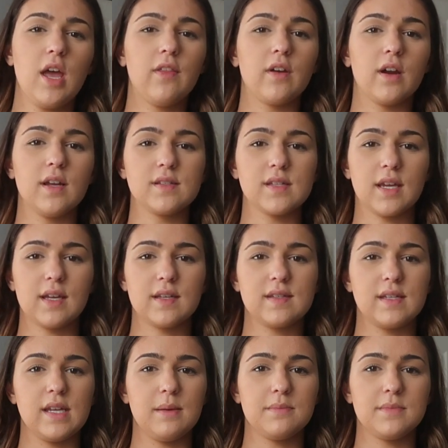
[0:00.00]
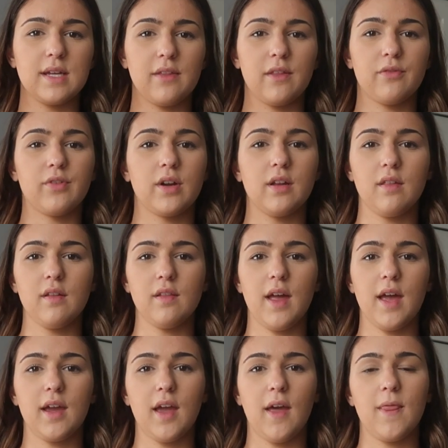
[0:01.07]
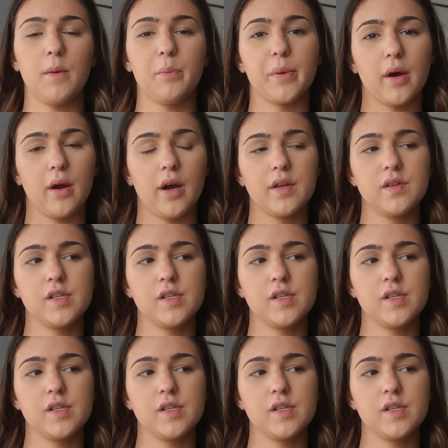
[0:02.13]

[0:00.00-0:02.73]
There is like a seam down the front of the leg and the bra,